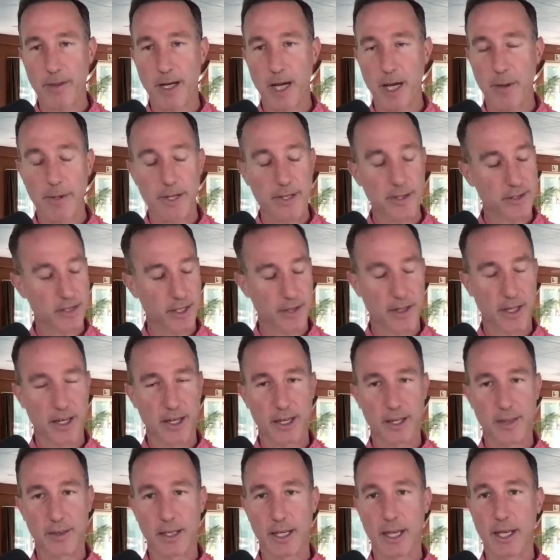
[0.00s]
comments. And then
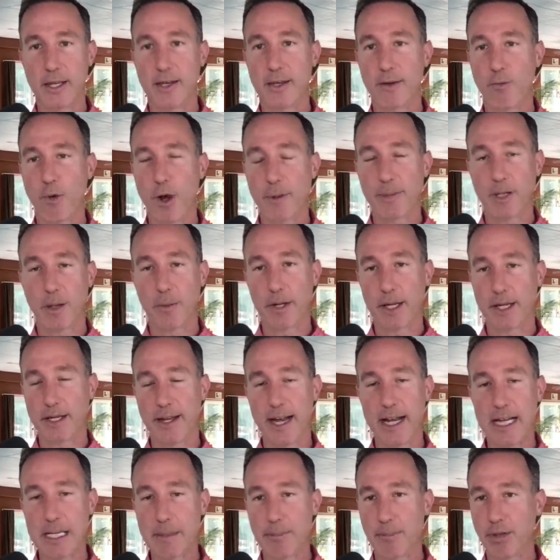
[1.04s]
in the end, it wiped out like
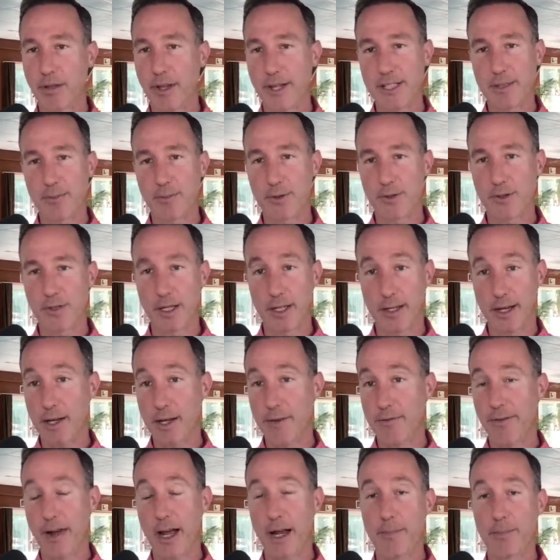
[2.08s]
ninety plus percent,
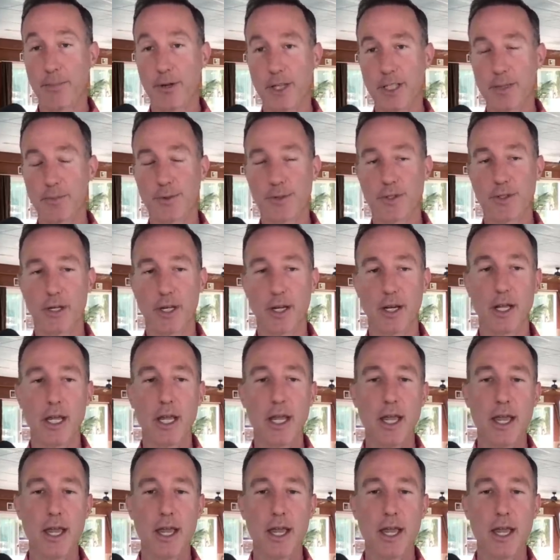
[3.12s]
ninety-five plus percent.